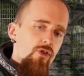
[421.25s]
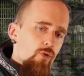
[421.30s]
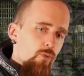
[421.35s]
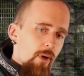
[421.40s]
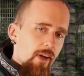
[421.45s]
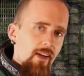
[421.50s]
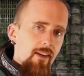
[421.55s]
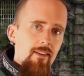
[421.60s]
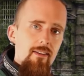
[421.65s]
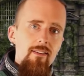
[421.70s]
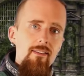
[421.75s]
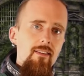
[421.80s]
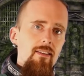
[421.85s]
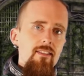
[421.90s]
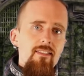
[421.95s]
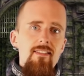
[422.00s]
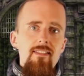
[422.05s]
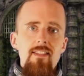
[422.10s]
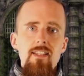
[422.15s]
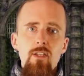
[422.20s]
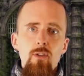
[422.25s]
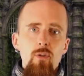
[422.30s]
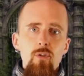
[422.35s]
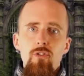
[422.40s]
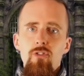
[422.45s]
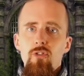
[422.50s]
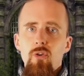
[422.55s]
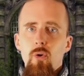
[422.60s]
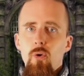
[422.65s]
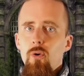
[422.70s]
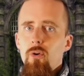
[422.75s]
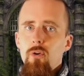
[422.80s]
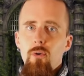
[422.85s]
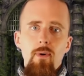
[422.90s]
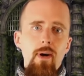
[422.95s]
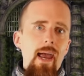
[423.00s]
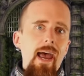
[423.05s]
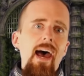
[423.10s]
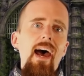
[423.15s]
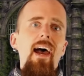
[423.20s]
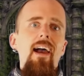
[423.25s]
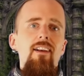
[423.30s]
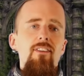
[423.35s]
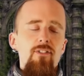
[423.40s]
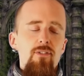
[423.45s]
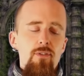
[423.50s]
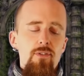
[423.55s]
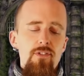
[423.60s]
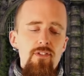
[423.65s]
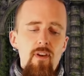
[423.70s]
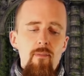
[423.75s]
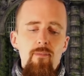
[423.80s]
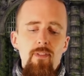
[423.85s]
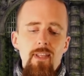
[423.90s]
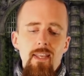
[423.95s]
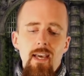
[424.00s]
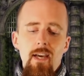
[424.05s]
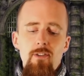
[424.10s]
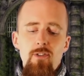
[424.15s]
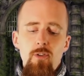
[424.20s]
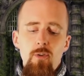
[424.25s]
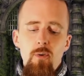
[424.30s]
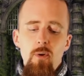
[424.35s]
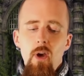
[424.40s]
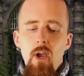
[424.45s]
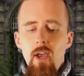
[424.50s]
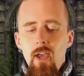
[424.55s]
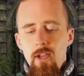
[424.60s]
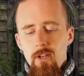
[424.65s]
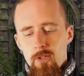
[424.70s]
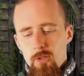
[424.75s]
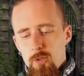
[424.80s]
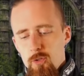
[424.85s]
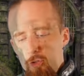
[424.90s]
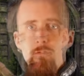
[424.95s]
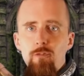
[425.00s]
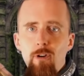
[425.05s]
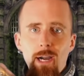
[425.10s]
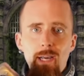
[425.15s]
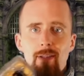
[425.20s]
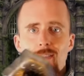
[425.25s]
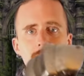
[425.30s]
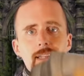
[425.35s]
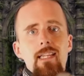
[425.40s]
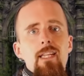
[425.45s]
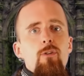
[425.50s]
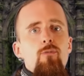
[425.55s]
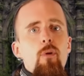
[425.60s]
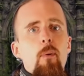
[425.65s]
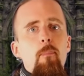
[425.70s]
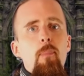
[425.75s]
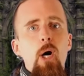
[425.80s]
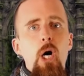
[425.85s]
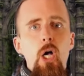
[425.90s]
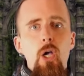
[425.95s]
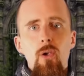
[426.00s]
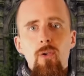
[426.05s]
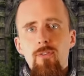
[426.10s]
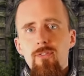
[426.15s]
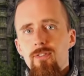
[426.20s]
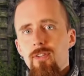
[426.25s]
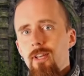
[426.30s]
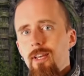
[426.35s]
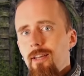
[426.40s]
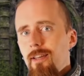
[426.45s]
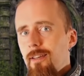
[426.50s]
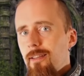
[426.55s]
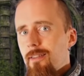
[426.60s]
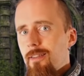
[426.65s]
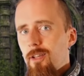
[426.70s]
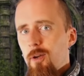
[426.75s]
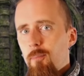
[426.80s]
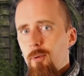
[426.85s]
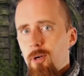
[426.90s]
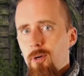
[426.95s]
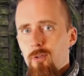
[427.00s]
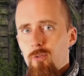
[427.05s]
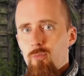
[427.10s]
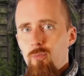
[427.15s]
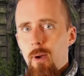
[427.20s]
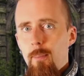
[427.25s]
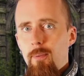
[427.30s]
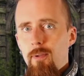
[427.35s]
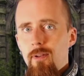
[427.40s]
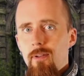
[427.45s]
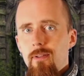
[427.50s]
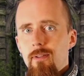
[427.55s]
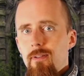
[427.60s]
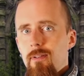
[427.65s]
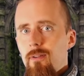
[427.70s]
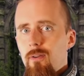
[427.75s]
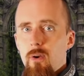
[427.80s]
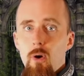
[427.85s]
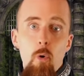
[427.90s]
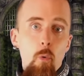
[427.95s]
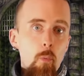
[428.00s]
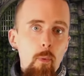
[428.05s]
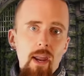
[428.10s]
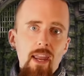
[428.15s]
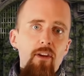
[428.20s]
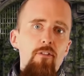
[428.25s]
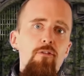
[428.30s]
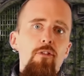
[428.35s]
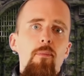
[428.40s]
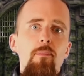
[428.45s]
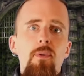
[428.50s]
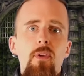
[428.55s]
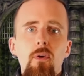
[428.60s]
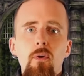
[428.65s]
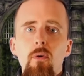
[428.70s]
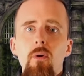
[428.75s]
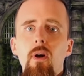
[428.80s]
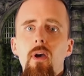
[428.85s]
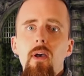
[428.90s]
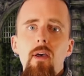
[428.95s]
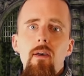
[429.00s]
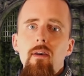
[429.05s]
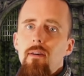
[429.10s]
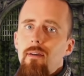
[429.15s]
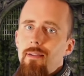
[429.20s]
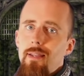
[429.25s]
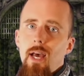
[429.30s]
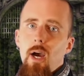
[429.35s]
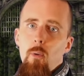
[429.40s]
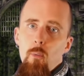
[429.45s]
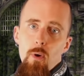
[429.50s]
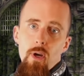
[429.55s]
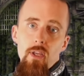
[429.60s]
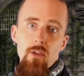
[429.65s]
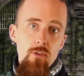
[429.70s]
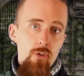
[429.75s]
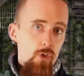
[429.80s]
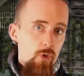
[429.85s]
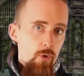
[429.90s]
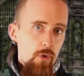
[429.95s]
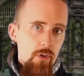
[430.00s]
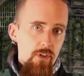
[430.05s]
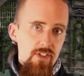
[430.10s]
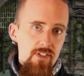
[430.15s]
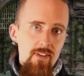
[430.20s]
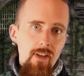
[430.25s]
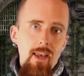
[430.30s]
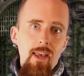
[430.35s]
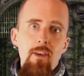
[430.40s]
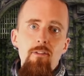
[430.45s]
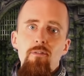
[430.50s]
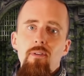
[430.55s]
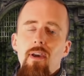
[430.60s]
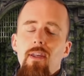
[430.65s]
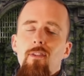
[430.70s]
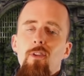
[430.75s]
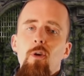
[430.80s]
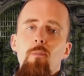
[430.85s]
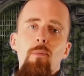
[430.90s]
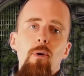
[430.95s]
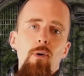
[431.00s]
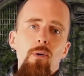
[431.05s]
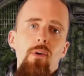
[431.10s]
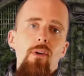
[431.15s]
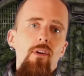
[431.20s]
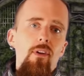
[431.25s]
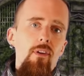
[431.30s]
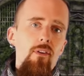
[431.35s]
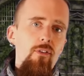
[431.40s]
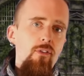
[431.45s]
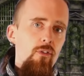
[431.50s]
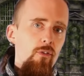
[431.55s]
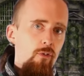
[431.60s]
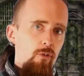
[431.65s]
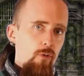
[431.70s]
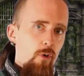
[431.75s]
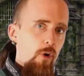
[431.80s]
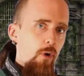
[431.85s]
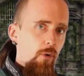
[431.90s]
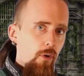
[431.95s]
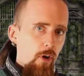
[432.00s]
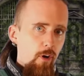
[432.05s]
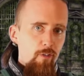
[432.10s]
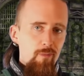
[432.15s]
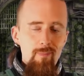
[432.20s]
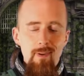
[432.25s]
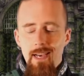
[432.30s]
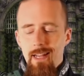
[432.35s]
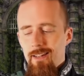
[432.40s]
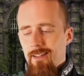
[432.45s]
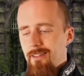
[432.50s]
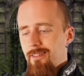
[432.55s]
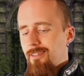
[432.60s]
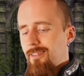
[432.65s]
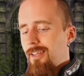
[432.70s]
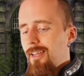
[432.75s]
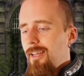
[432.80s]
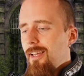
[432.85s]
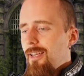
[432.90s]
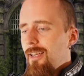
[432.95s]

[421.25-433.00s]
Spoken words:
swings a steel sword or axe or something at you, you could violently repulse the opponent's weapon away from you. That way you're safe and the opponent is thrown off balance.